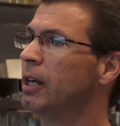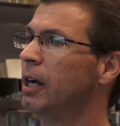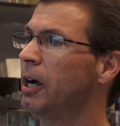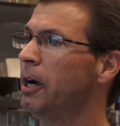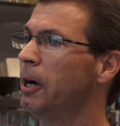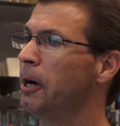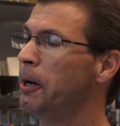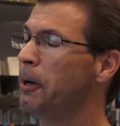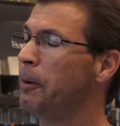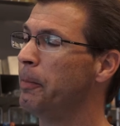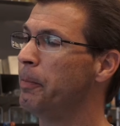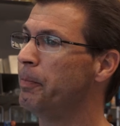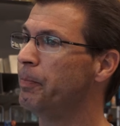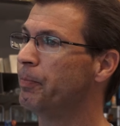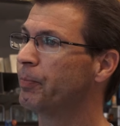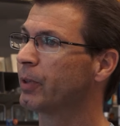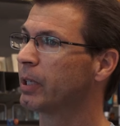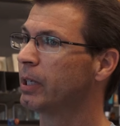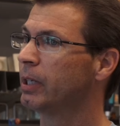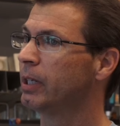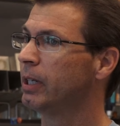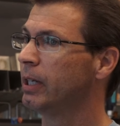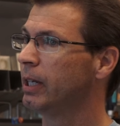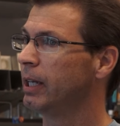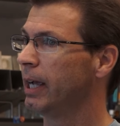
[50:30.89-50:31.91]
And
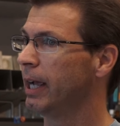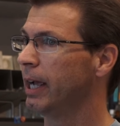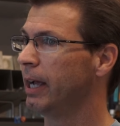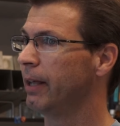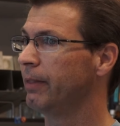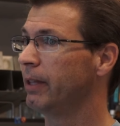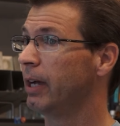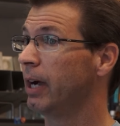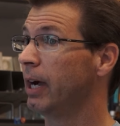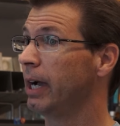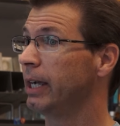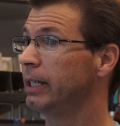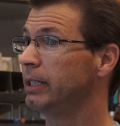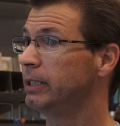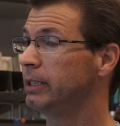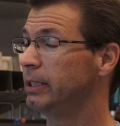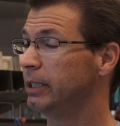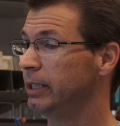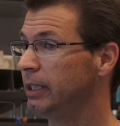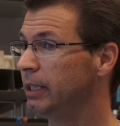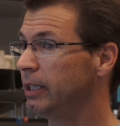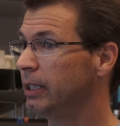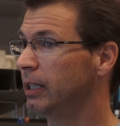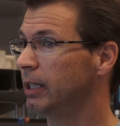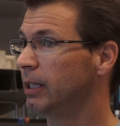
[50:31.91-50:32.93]
the
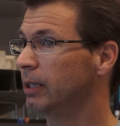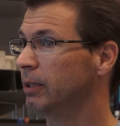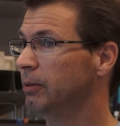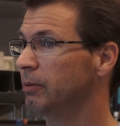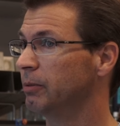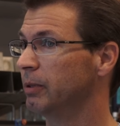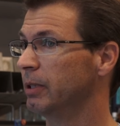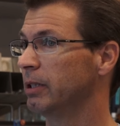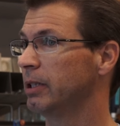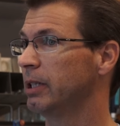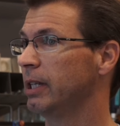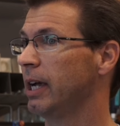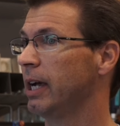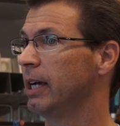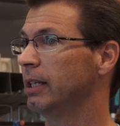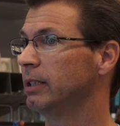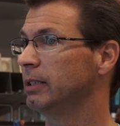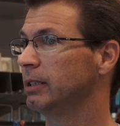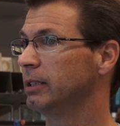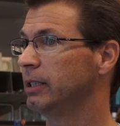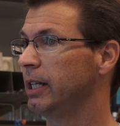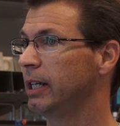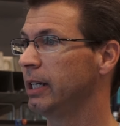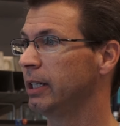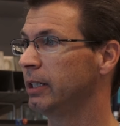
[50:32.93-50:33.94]
idea was that
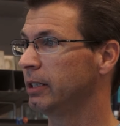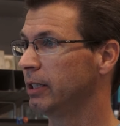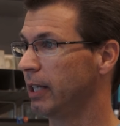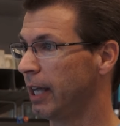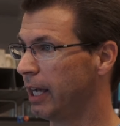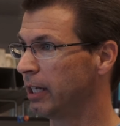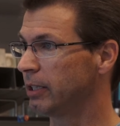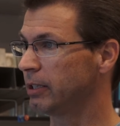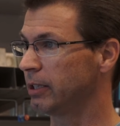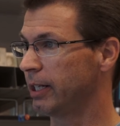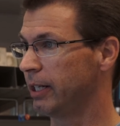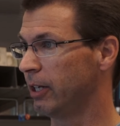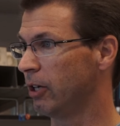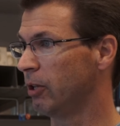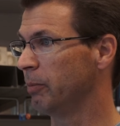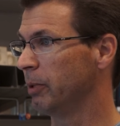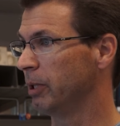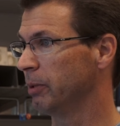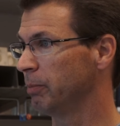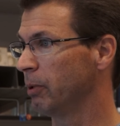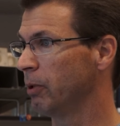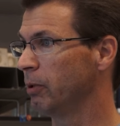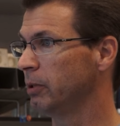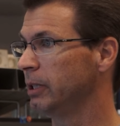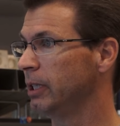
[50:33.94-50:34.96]
to take
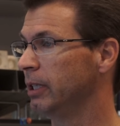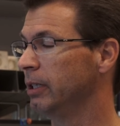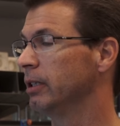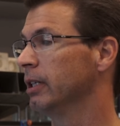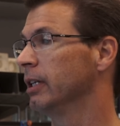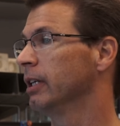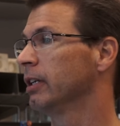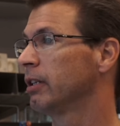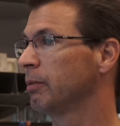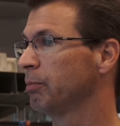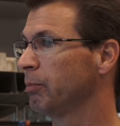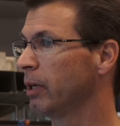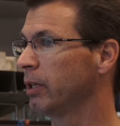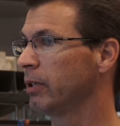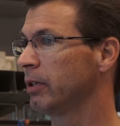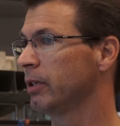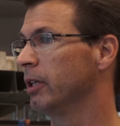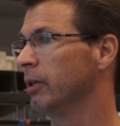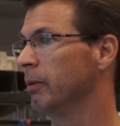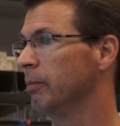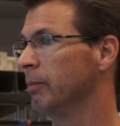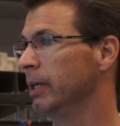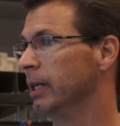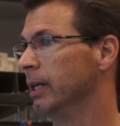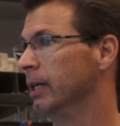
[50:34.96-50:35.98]
anti-helminth proteins and express
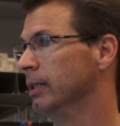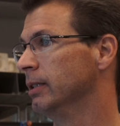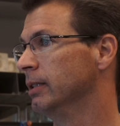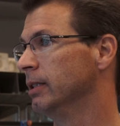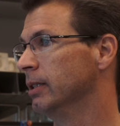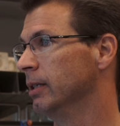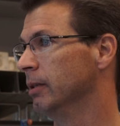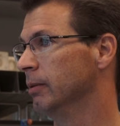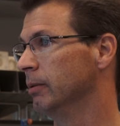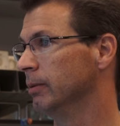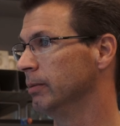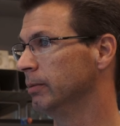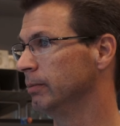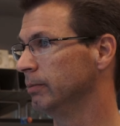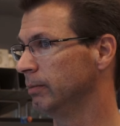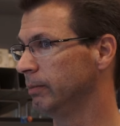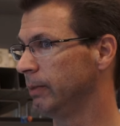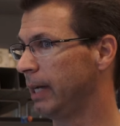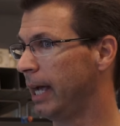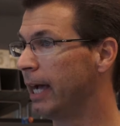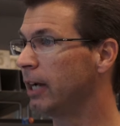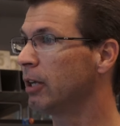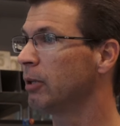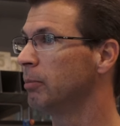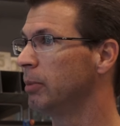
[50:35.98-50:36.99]
them into
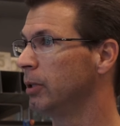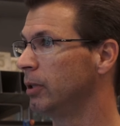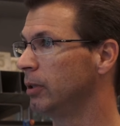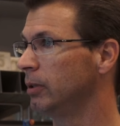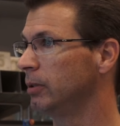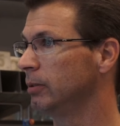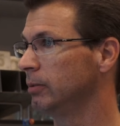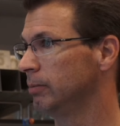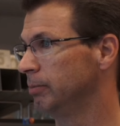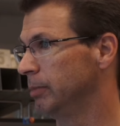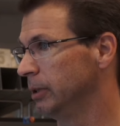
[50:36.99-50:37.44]
edible